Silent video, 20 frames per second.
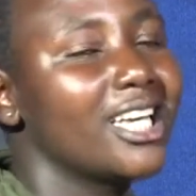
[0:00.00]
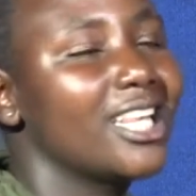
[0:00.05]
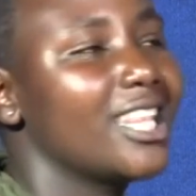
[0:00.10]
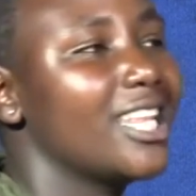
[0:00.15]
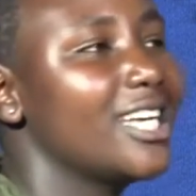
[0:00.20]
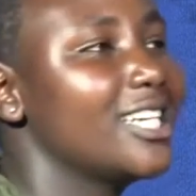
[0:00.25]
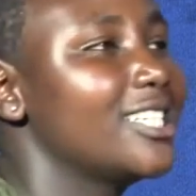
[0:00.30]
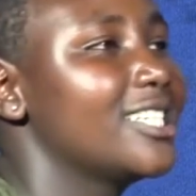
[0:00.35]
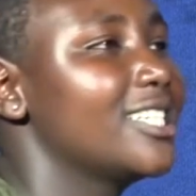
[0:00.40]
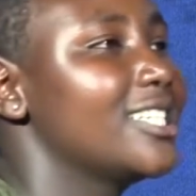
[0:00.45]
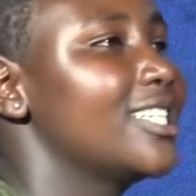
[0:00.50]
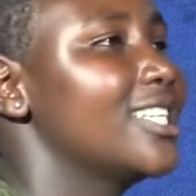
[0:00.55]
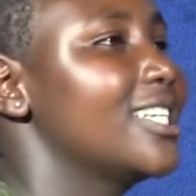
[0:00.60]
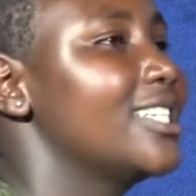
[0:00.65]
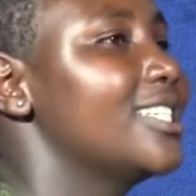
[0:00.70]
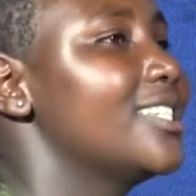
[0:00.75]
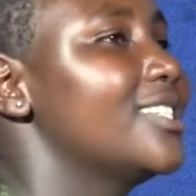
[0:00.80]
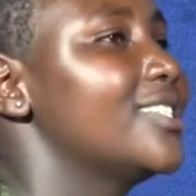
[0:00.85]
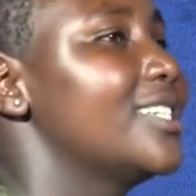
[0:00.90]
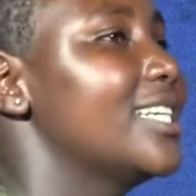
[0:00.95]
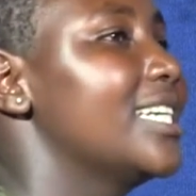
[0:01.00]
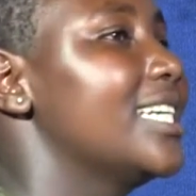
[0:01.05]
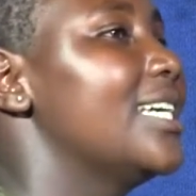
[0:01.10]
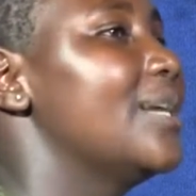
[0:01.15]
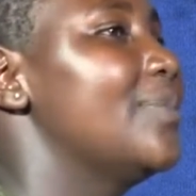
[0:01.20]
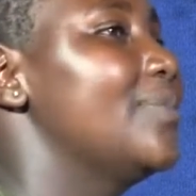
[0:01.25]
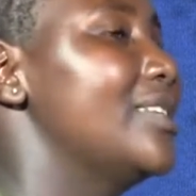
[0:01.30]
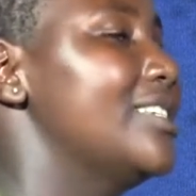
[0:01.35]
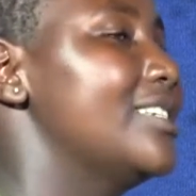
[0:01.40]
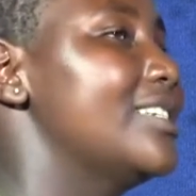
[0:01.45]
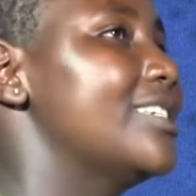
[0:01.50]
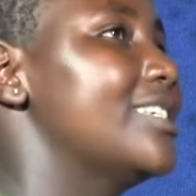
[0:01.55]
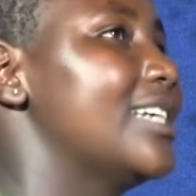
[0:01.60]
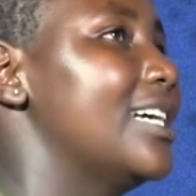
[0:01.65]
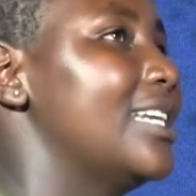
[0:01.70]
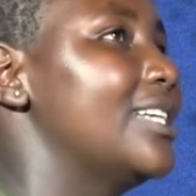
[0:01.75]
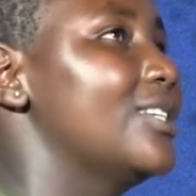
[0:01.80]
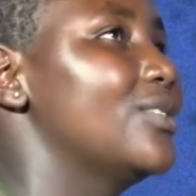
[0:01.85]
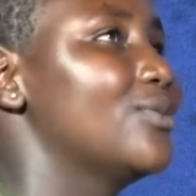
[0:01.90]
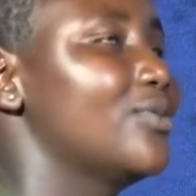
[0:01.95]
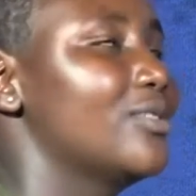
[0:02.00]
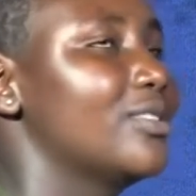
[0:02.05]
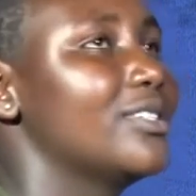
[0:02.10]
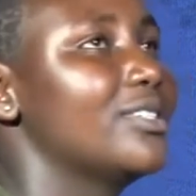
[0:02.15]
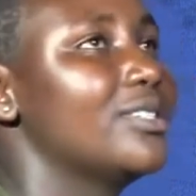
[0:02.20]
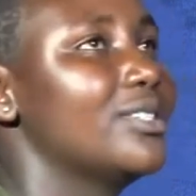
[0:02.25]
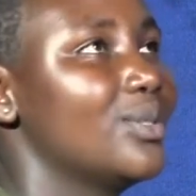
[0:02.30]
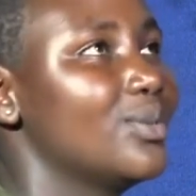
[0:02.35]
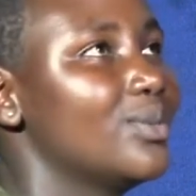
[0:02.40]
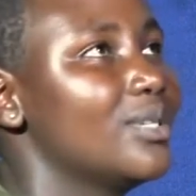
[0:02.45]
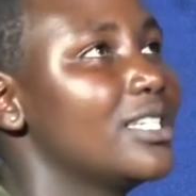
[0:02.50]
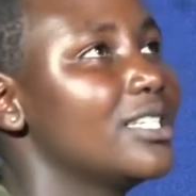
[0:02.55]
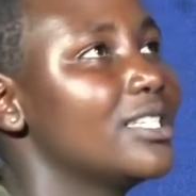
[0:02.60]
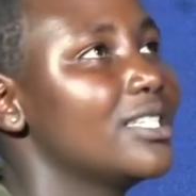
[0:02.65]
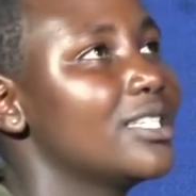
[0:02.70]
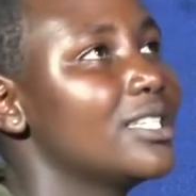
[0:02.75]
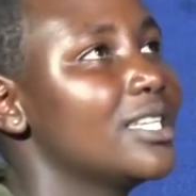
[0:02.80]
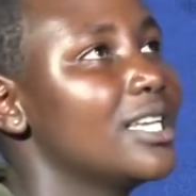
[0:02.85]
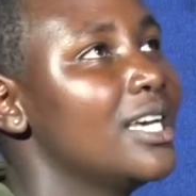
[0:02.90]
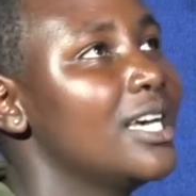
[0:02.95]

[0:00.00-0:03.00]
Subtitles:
That is really a major challenge for the students.